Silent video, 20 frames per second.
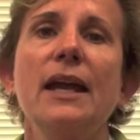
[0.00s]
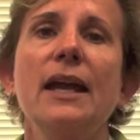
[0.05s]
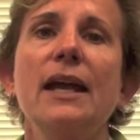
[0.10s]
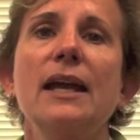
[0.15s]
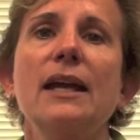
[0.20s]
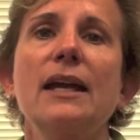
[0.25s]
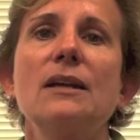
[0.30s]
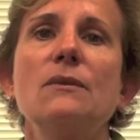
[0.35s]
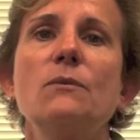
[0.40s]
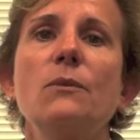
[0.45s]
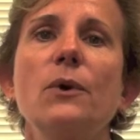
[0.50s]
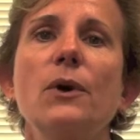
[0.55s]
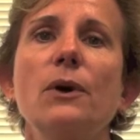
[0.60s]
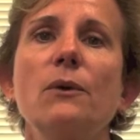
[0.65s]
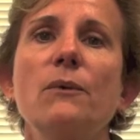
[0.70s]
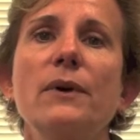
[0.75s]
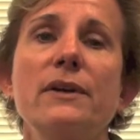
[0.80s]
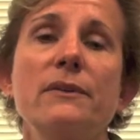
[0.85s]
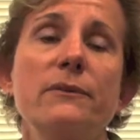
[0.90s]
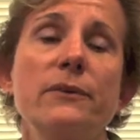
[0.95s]
It can
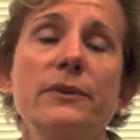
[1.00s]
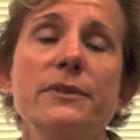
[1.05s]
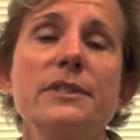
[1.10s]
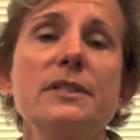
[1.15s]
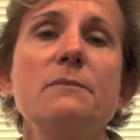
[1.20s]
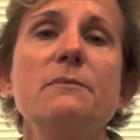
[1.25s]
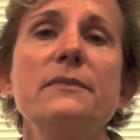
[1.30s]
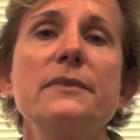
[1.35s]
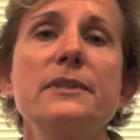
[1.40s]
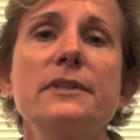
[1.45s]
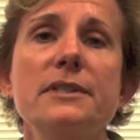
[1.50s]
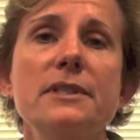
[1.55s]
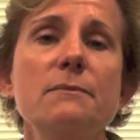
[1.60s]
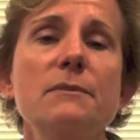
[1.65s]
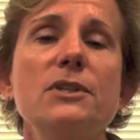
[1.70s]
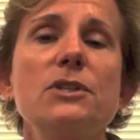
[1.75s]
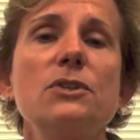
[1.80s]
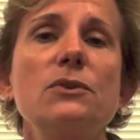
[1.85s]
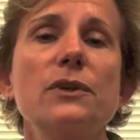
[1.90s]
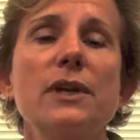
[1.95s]
work with
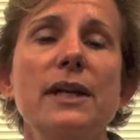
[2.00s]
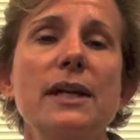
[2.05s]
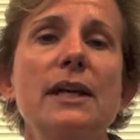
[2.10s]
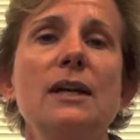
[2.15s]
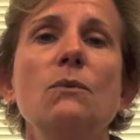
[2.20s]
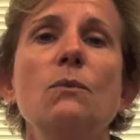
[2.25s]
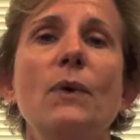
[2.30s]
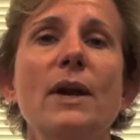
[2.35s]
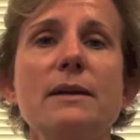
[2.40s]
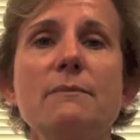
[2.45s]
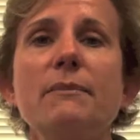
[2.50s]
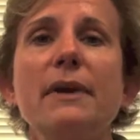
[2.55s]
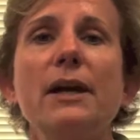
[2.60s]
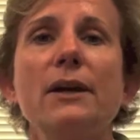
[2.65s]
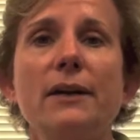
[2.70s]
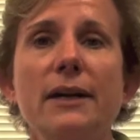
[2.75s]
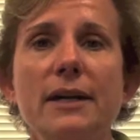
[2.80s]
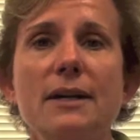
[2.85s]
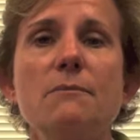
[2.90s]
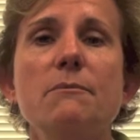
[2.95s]
symmetry in weight
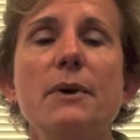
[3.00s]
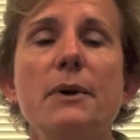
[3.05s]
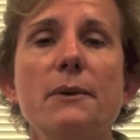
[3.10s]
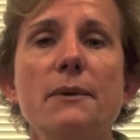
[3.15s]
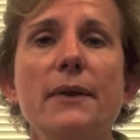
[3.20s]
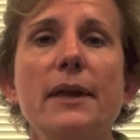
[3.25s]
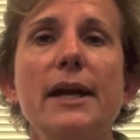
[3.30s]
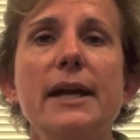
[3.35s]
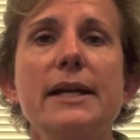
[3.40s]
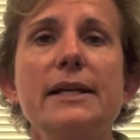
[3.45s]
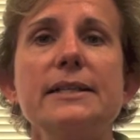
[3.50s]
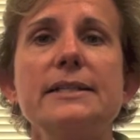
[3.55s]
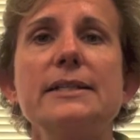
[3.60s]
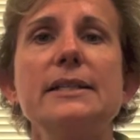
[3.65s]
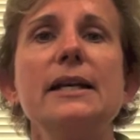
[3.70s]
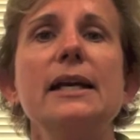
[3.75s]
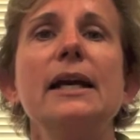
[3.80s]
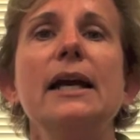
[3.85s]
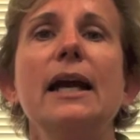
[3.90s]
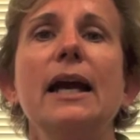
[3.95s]
bearing in both legs.
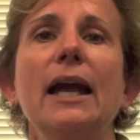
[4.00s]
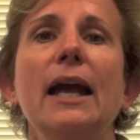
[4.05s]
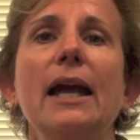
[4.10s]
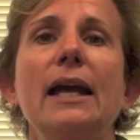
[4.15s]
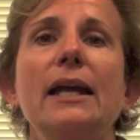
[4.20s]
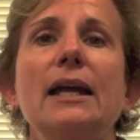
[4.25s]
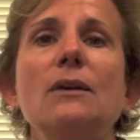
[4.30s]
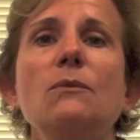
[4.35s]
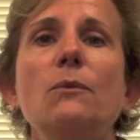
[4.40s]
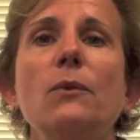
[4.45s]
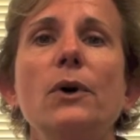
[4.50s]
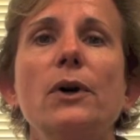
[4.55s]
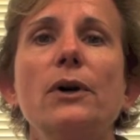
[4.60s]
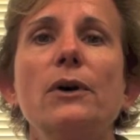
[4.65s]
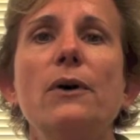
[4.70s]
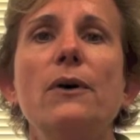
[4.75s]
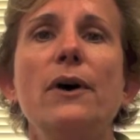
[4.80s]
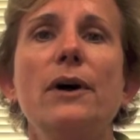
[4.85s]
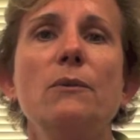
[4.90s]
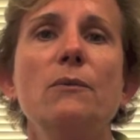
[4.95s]
It can
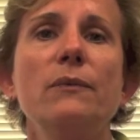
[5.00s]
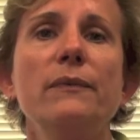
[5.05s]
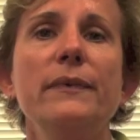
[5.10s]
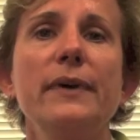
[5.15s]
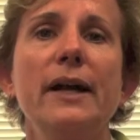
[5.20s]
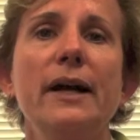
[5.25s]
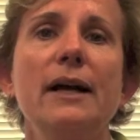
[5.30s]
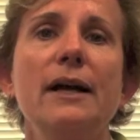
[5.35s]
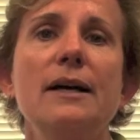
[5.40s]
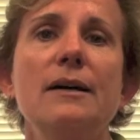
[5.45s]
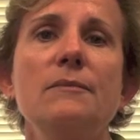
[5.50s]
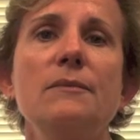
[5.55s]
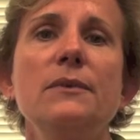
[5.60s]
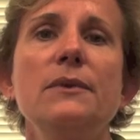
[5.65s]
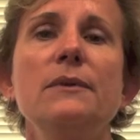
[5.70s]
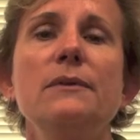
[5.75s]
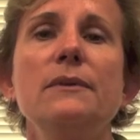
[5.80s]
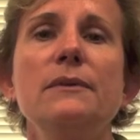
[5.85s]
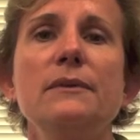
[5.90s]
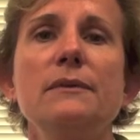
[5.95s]
work on
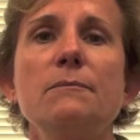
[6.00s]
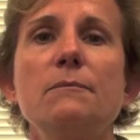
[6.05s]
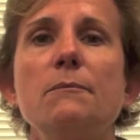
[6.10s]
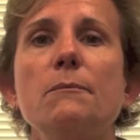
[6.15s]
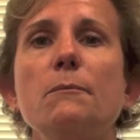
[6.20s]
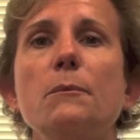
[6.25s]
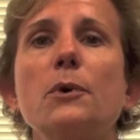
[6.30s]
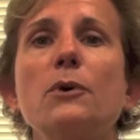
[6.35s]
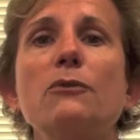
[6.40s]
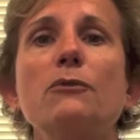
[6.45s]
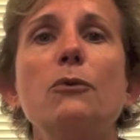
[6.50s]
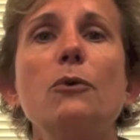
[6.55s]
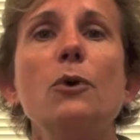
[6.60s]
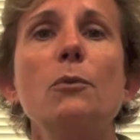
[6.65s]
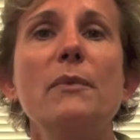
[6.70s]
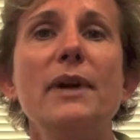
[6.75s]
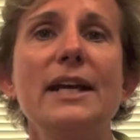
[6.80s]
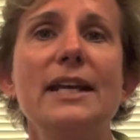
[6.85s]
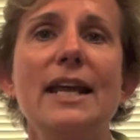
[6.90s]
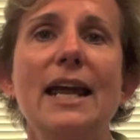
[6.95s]

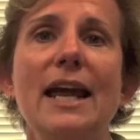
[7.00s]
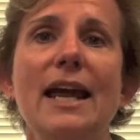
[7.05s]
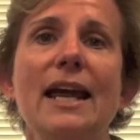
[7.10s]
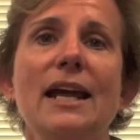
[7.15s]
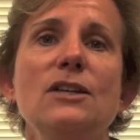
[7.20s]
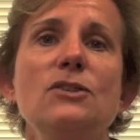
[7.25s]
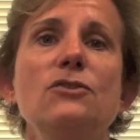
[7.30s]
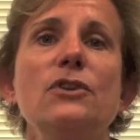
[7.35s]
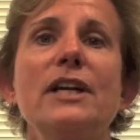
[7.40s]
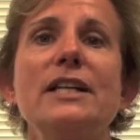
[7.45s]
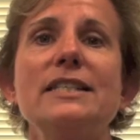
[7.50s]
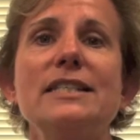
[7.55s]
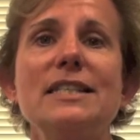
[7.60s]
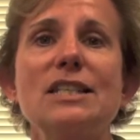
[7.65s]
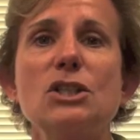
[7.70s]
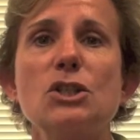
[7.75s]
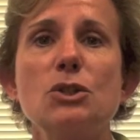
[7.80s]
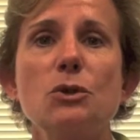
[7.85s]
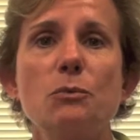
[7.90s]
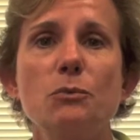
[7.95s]
performing a
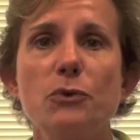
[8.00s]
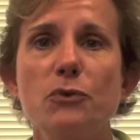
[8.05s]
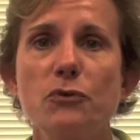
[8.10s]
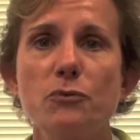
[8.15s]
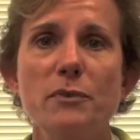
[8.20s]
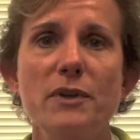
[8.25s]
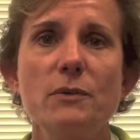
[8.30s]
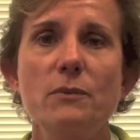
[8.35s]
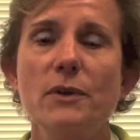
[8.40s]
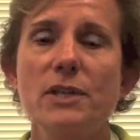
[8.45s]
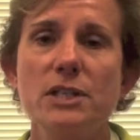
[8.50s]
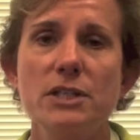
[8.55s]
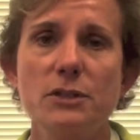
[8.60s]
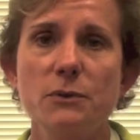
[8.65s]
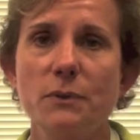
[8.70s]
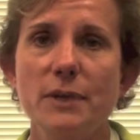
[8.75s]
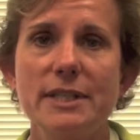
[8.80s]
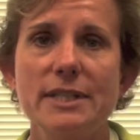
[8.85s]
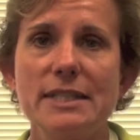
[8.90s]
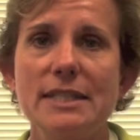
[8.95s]
transitional movement, which
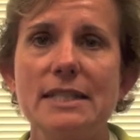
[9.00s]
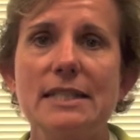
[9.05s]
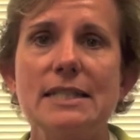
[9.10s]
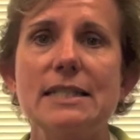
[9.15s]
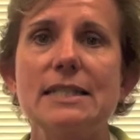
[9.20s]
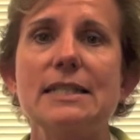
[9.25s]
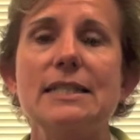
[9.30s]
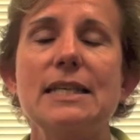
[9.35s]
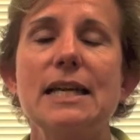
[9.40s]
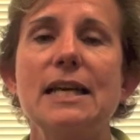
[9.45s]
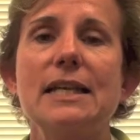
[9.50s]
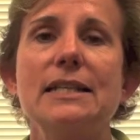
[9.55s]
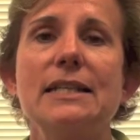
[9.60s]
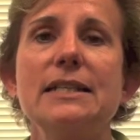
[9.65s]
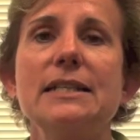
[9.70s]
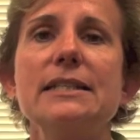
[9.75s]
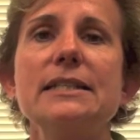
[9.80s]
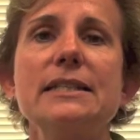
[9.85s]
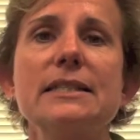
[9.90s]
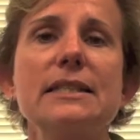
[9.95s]
is what sit to stand
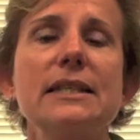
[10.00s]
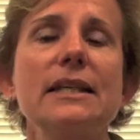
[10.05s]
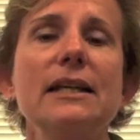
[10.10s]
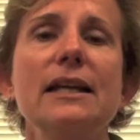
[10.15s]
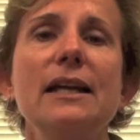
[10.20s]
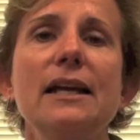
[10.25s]
is.